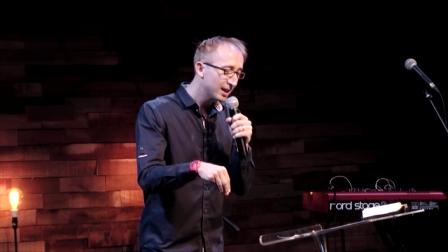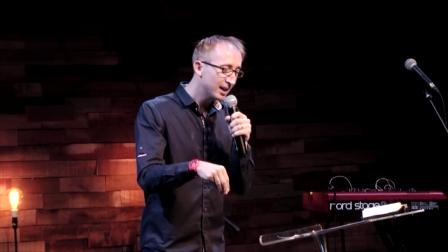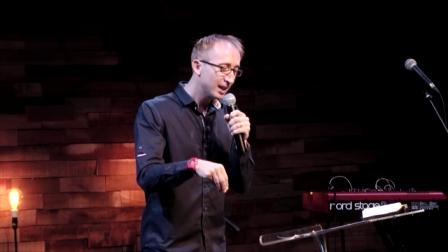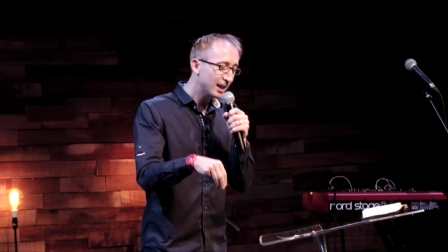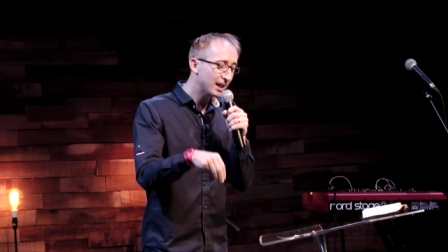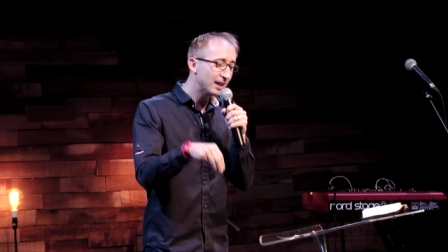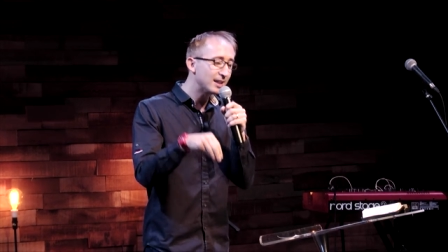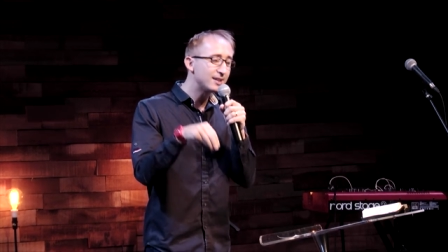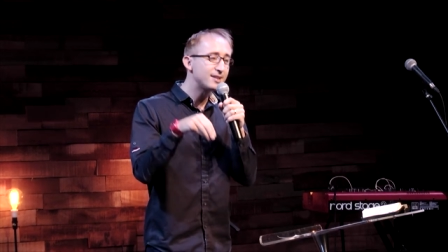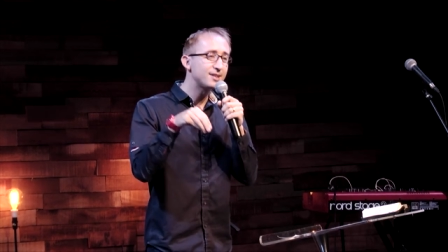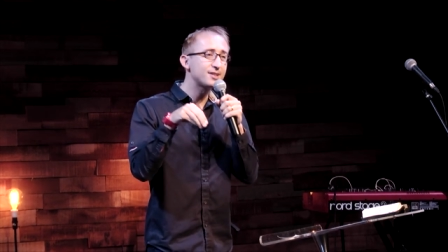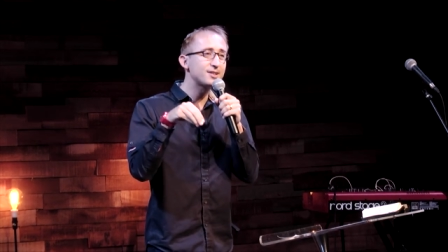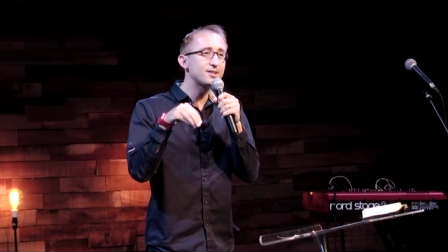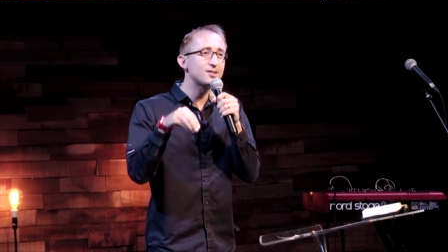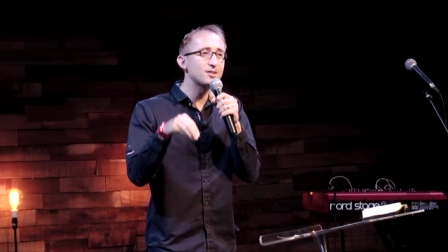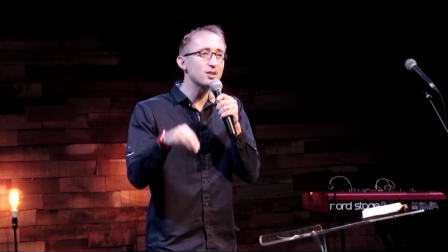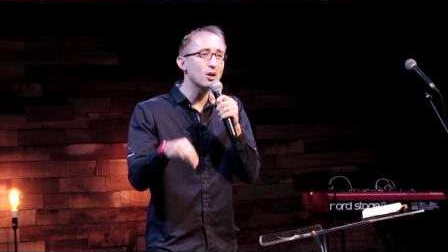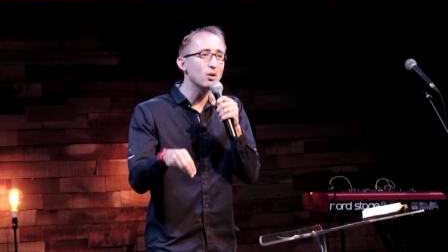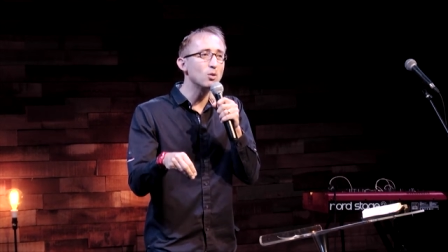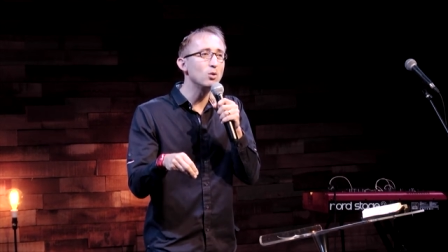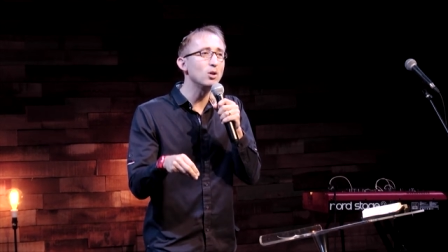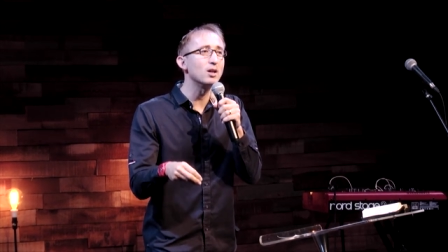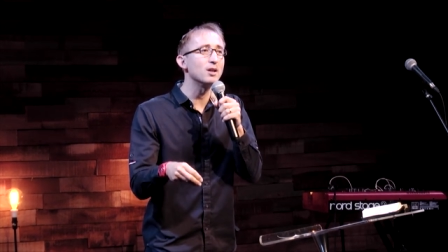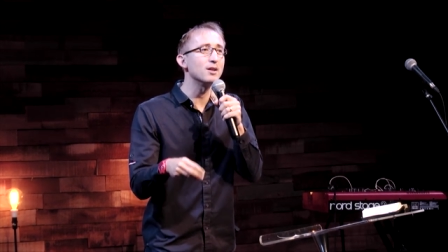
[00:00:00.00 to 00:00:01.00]
is
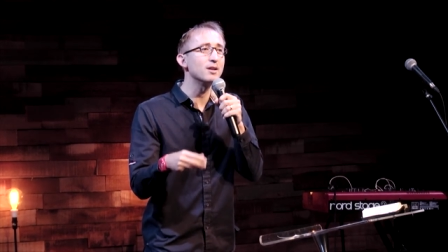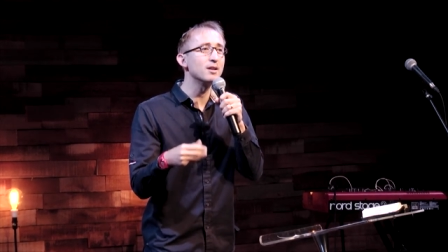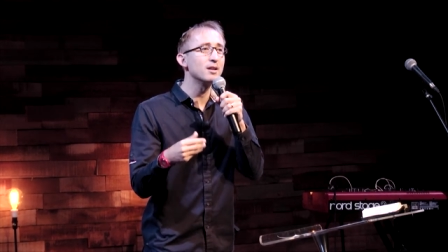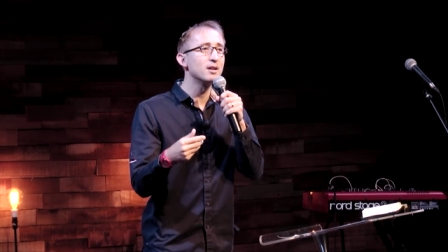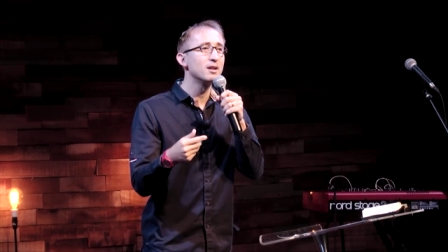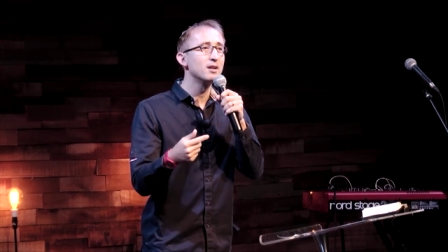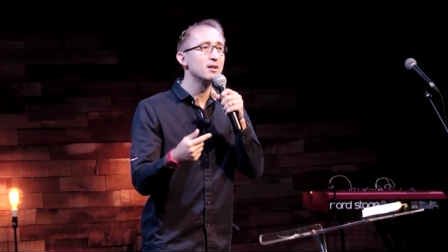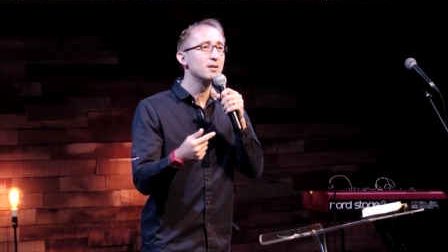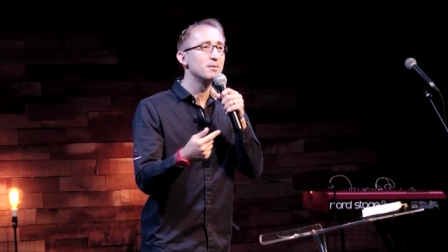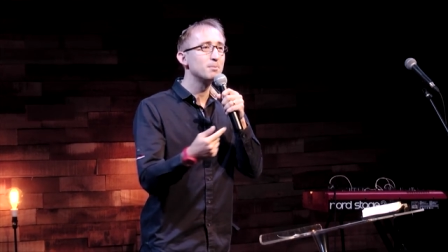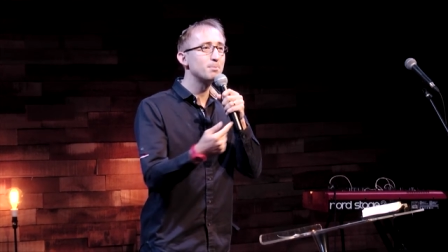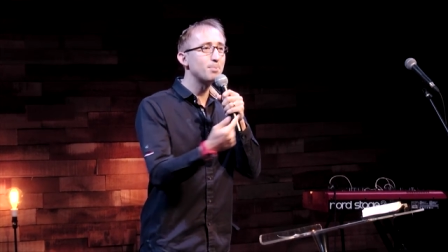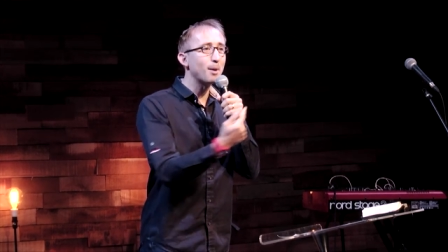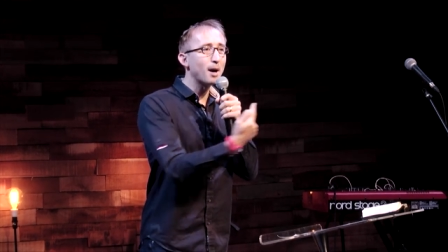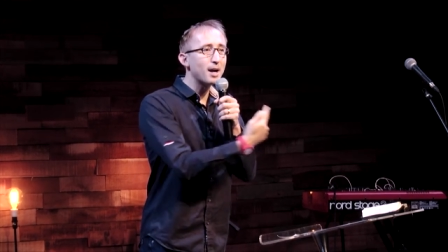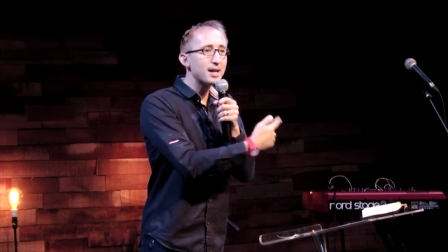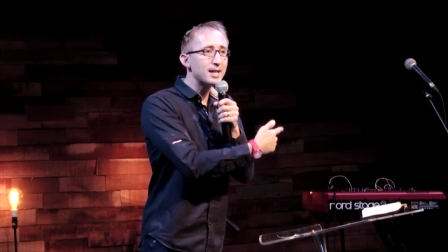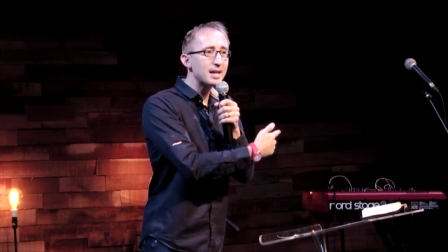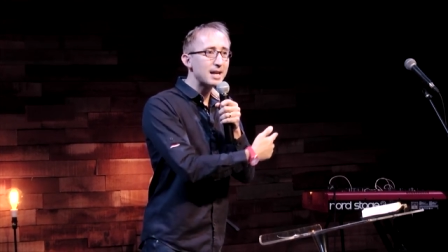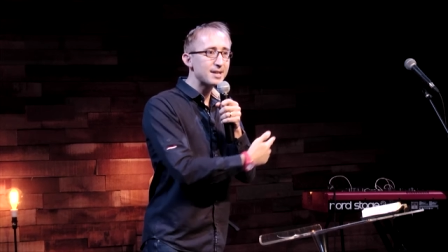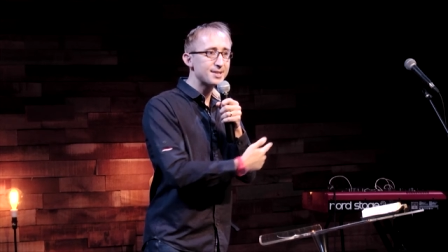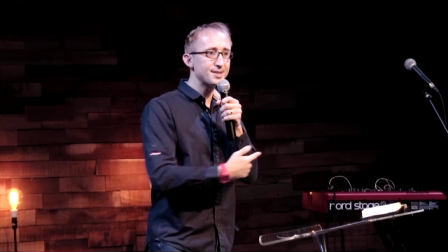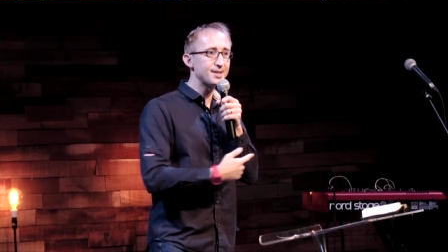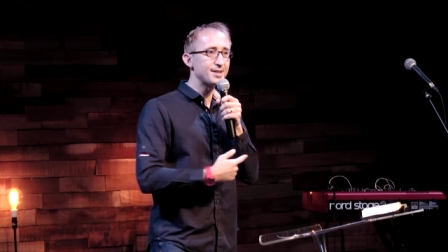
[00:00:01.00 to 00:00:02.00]
stolen by
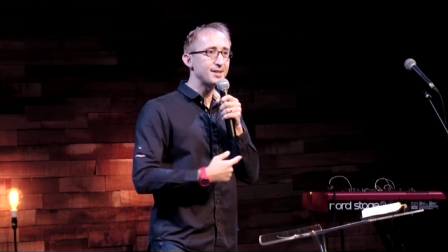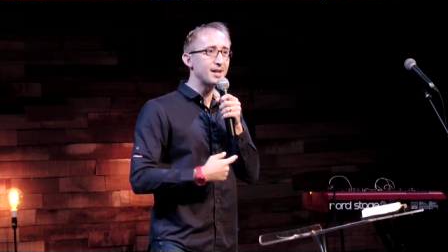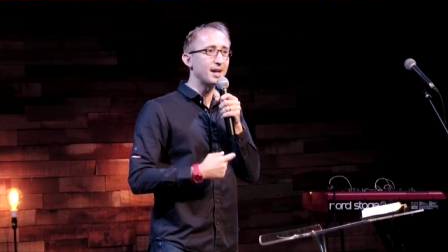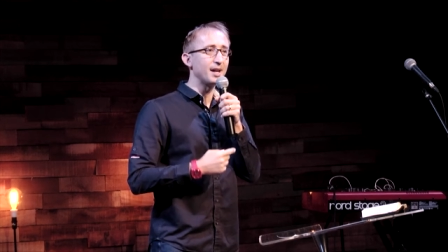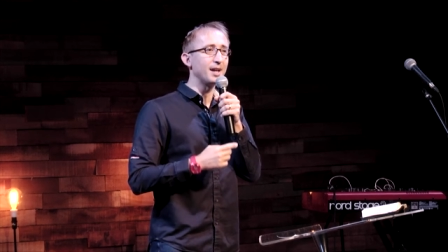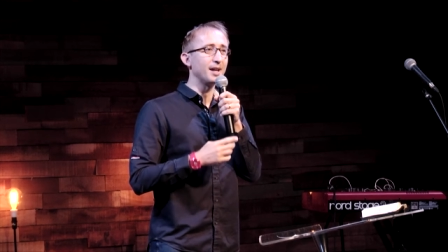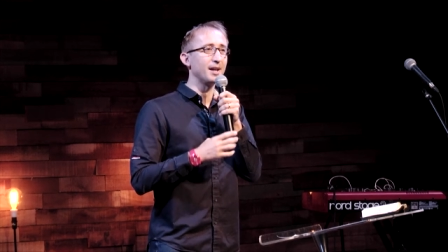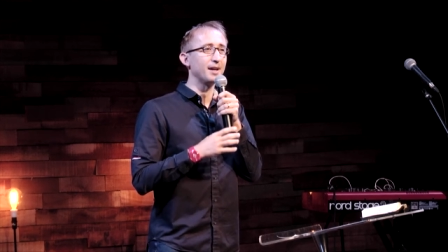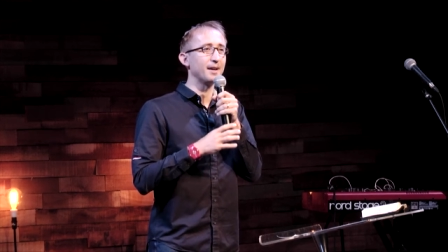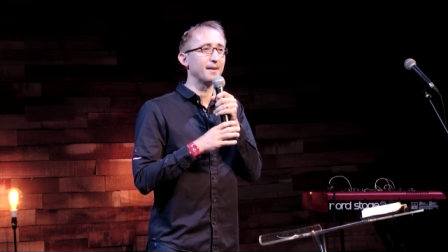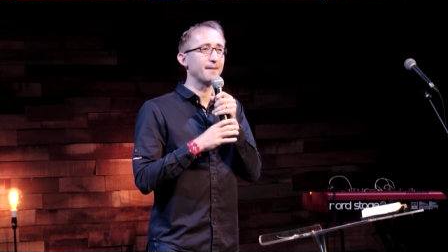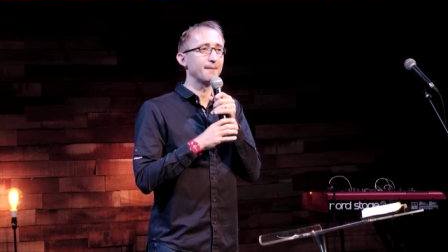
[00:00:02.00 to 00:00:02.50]
yesterday.